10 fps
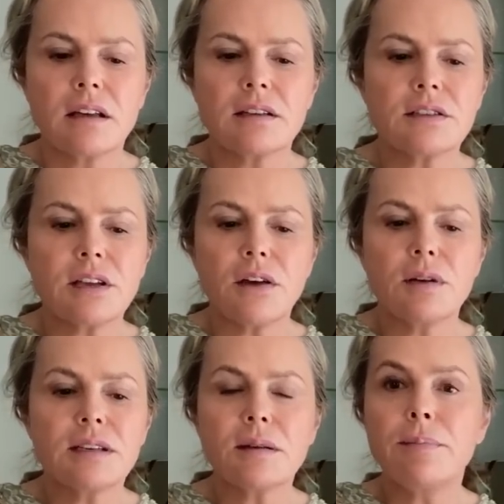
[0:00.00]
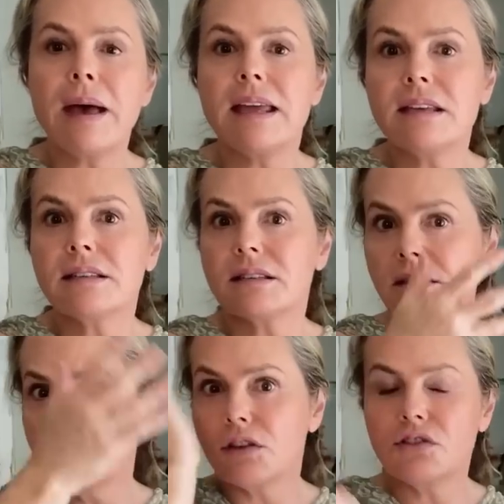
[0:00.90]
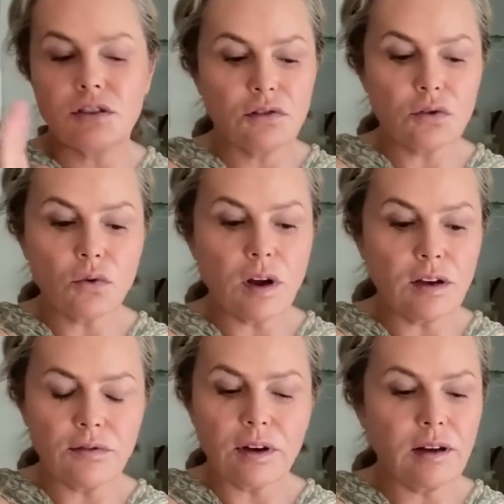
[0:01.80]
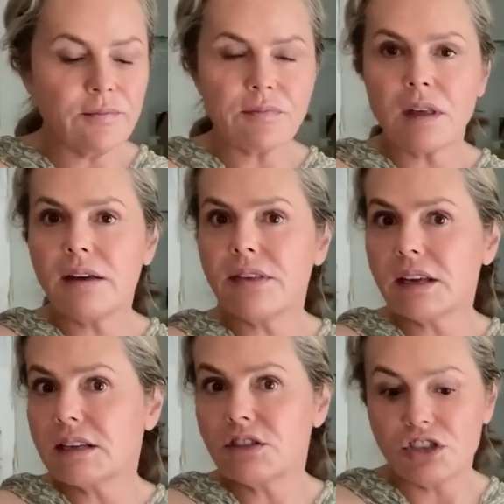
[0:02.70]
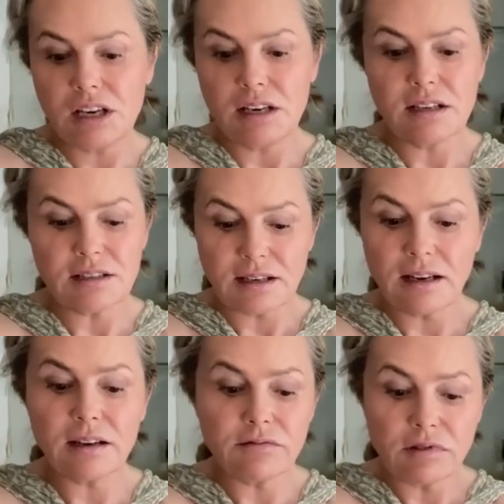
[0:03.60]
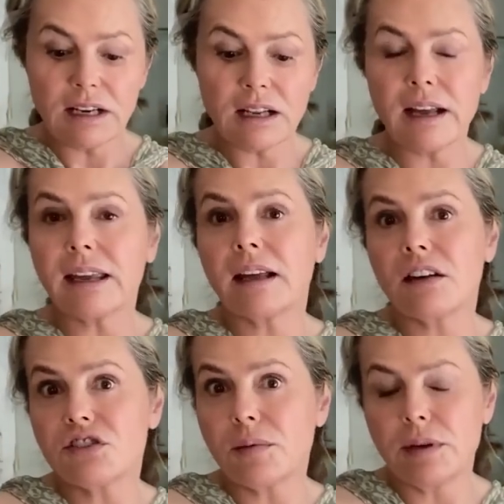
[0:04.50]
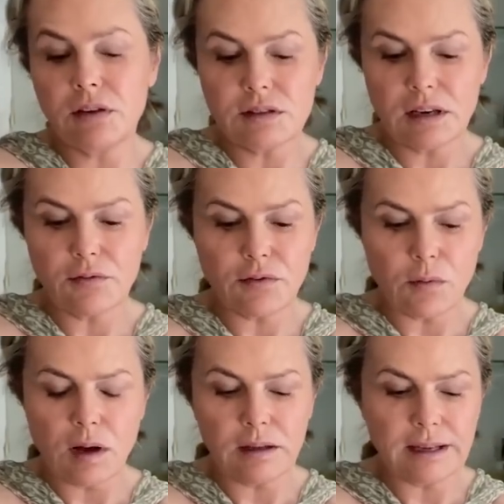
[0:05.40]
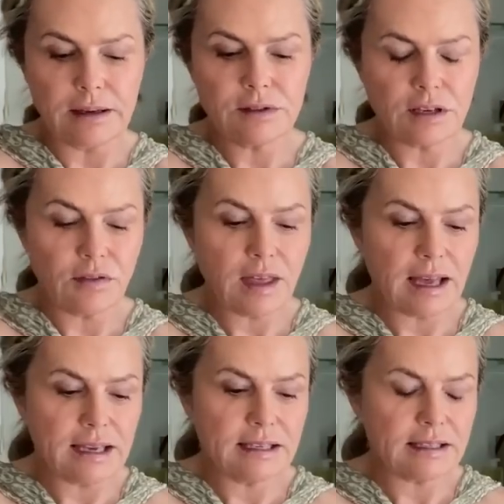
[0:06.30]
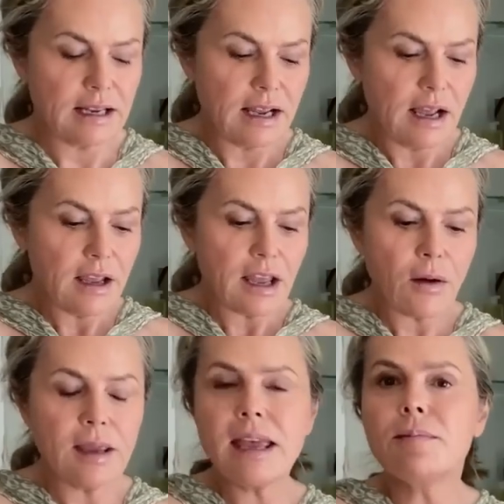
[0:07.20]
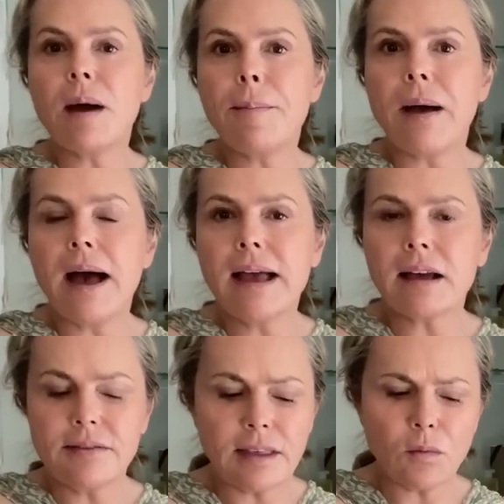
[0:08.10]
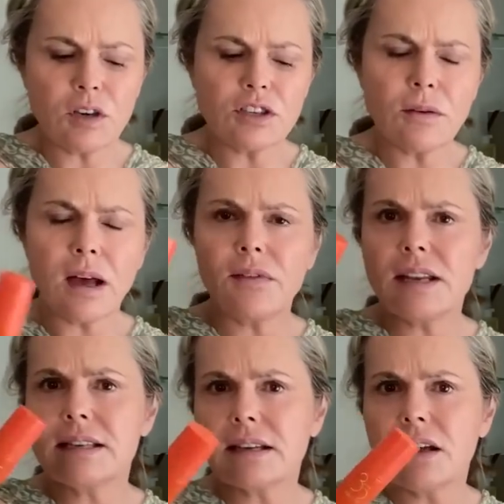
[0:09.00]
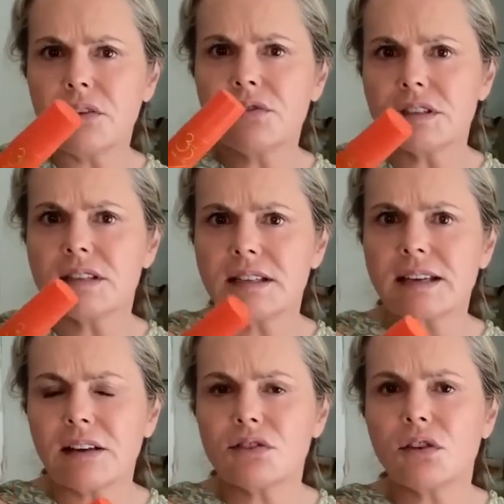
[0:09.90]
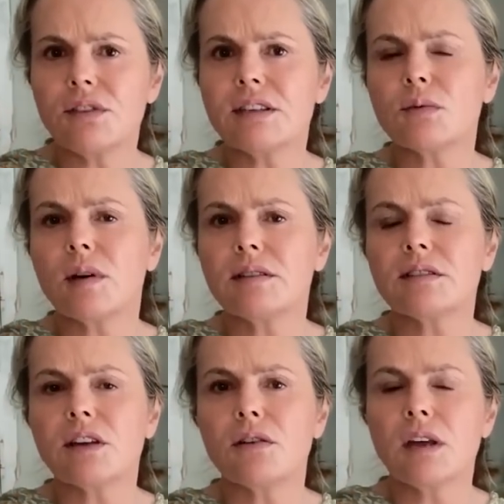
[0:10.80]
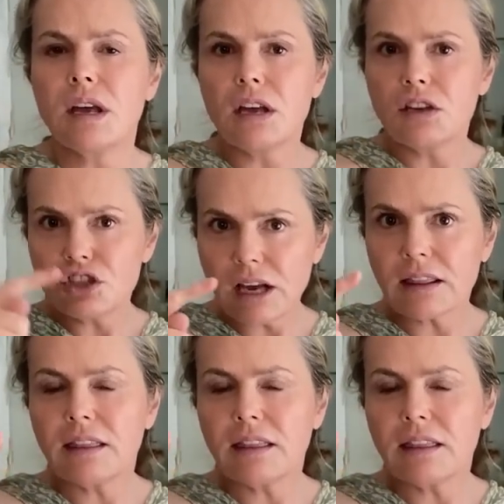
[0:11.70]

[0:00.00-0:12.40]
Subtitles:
So as a base, you know, to use all over, I think it's genius and I really like it actually. I've been using it for a while now. So that is going in my bag. I think we do have a Liz Loves discount on this one. So check